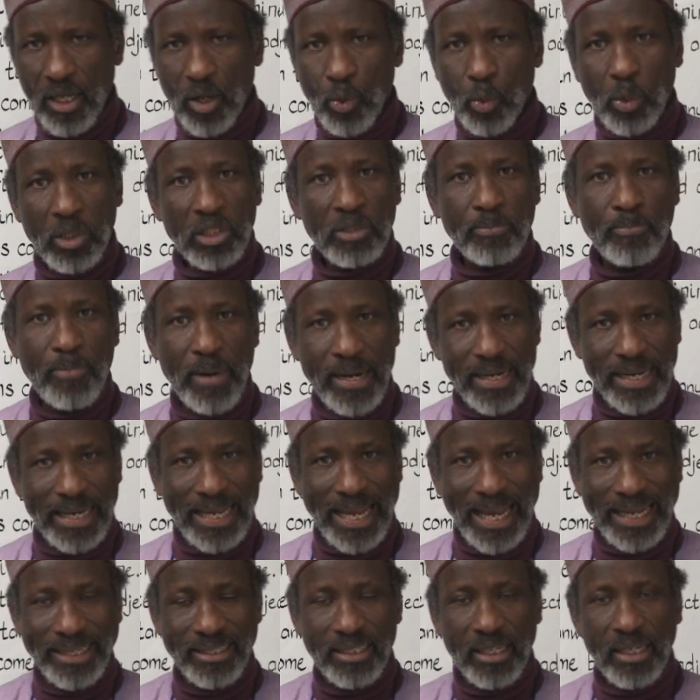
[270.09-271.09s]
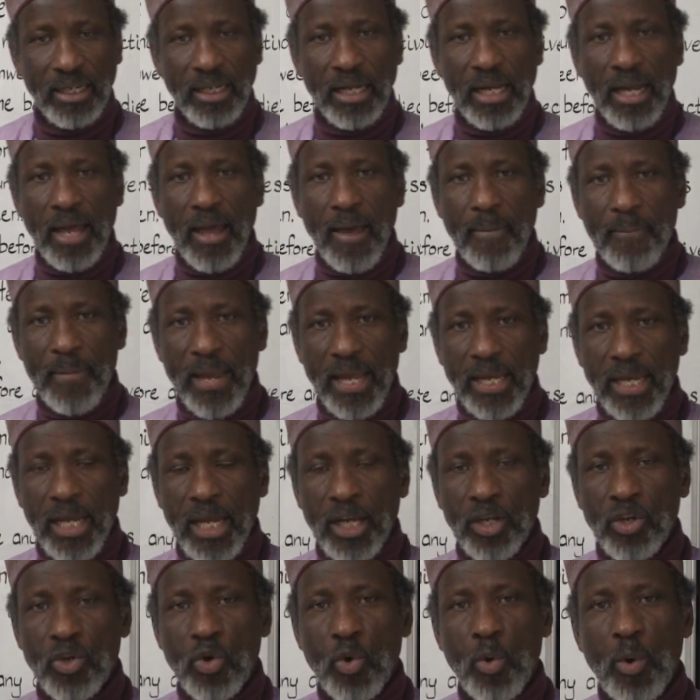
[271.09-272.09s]
What's predicate?
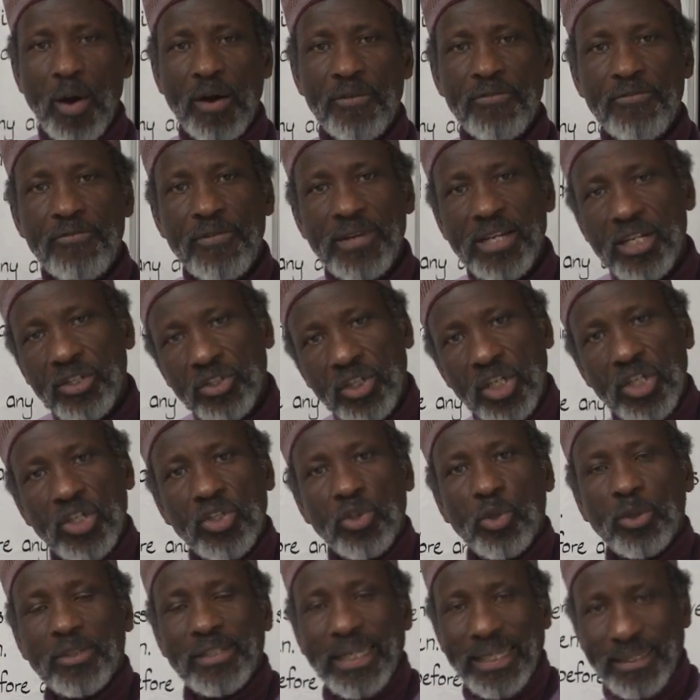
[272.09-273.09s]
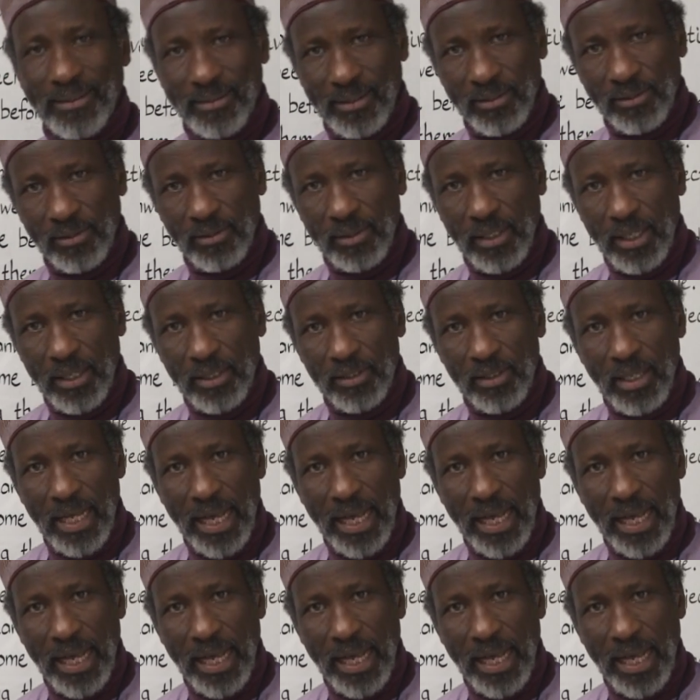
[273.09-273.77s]
Meaning you are finishing your sentences.